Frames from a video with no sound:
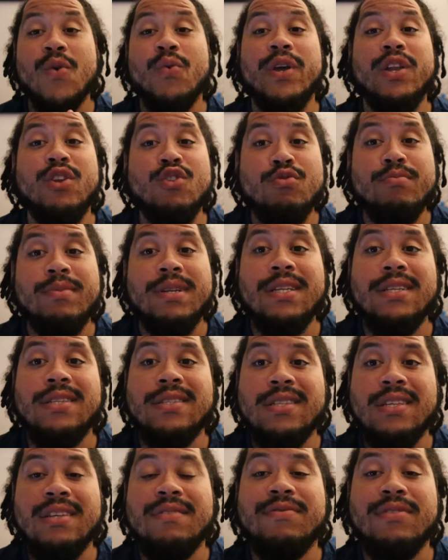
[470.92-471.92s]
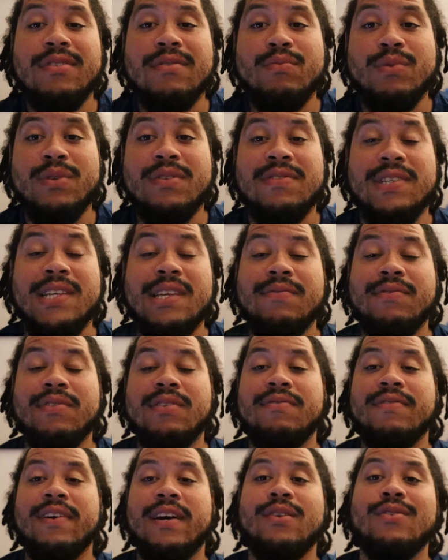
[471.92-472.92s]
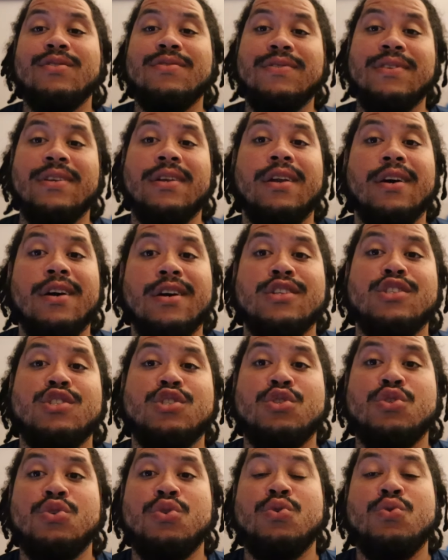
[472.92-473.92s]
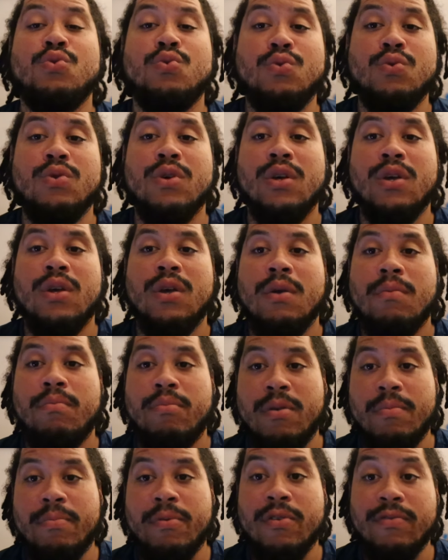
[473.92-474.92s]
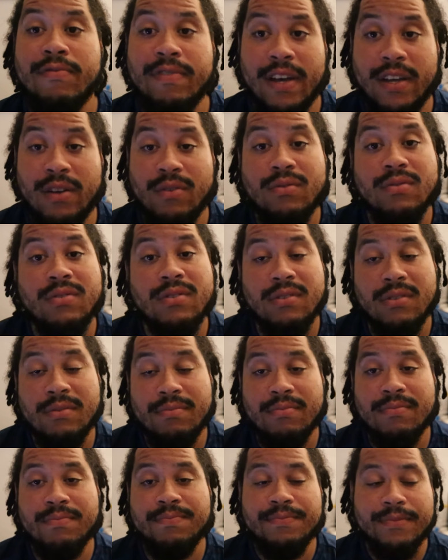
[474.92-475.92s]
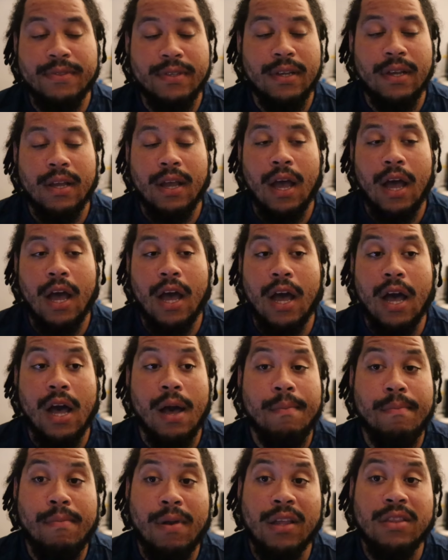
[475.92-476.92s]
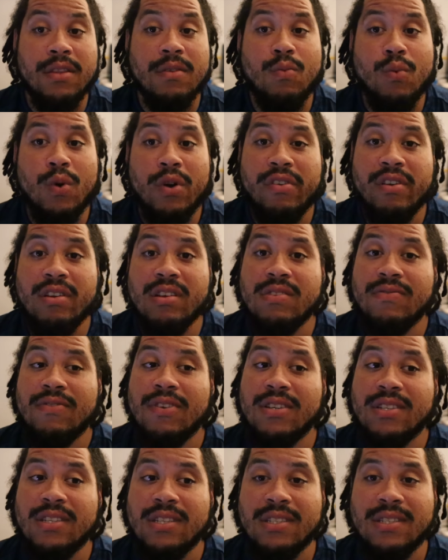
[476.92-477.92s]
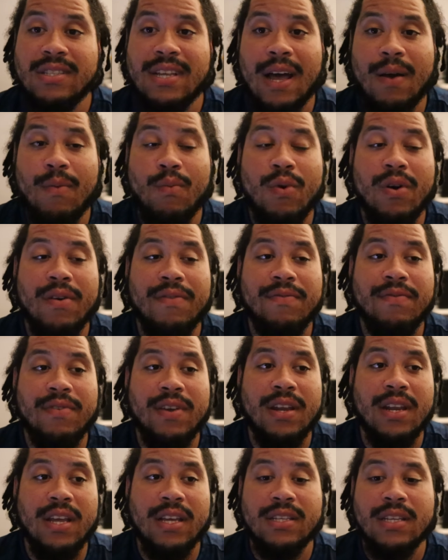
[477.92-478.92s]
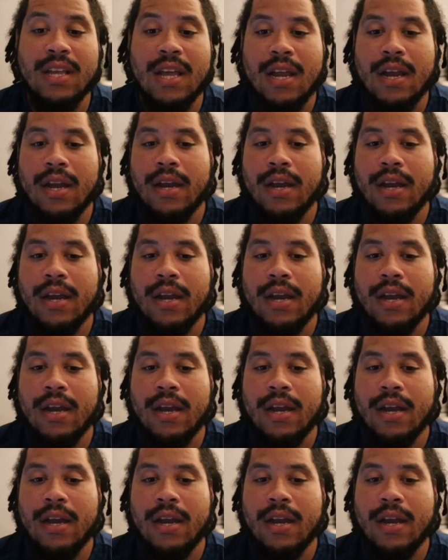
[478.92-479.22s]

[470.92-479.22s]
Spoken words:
We've seen for the finals for the last two Britball finals, London Warriors versus Tamworth Phoenix.